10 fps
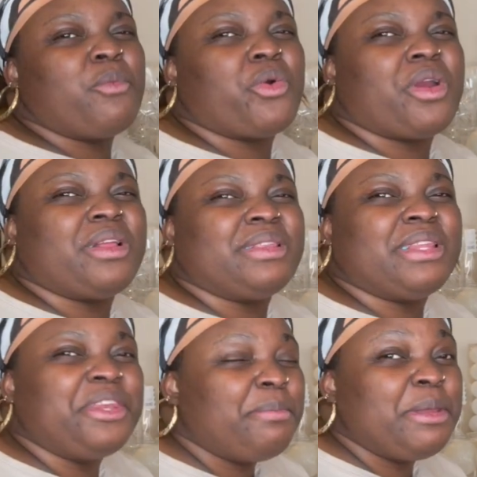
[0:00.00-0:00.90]
were a
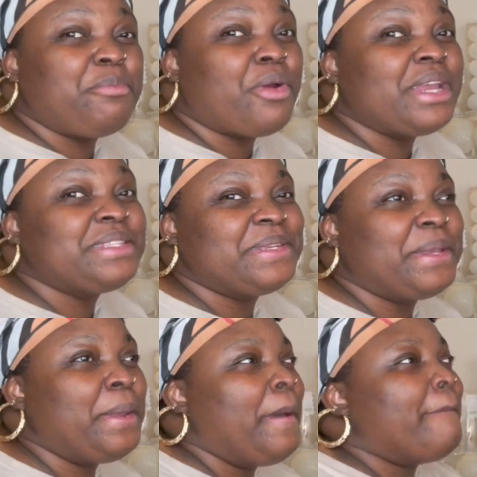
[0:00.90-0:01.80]
little bit
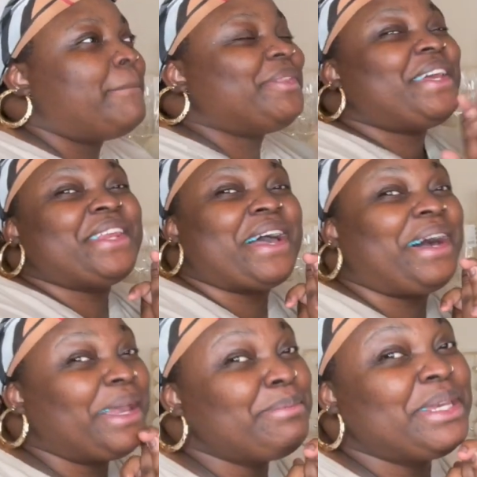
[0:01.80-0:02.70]
pricey, but then
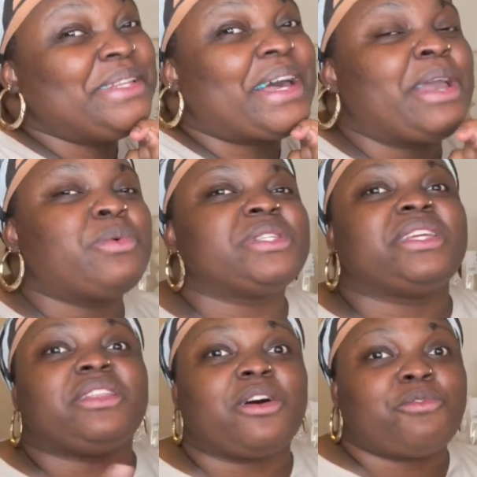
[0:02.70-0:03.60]
I'm in, I was
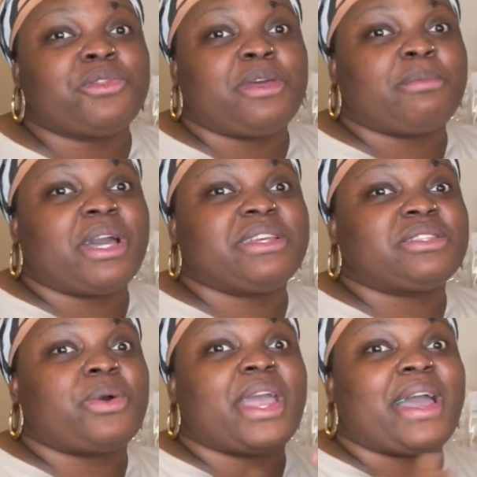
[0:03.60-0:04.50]
in love with them guys,
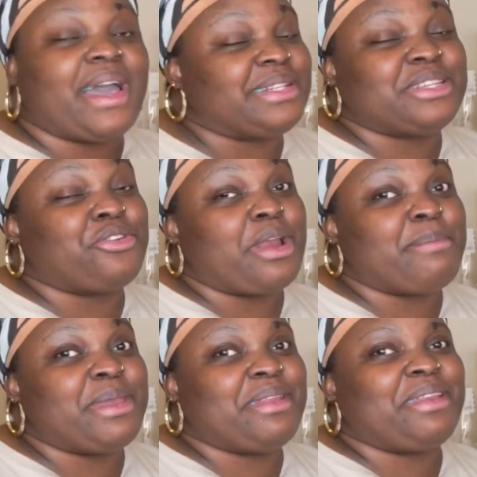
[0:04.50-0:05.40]
so I had to
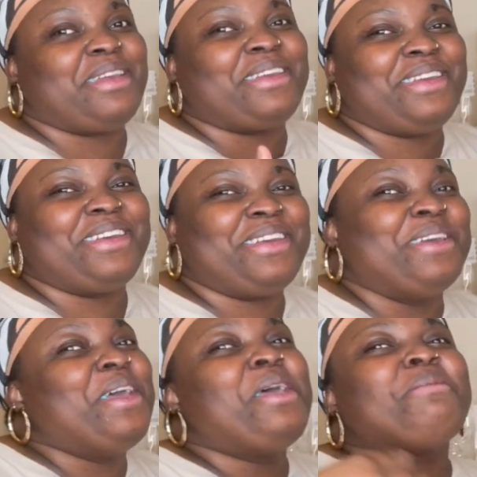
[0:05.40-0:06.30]
grab it
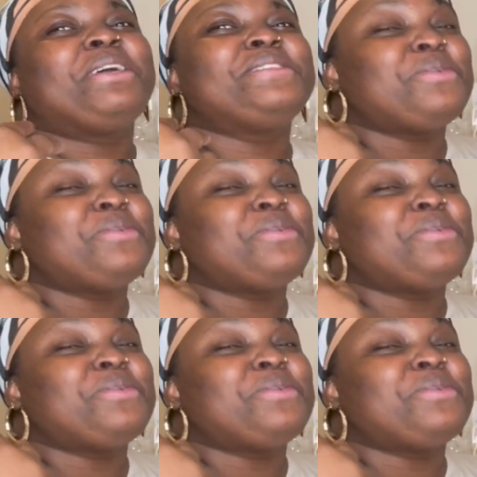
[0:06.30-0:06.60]
because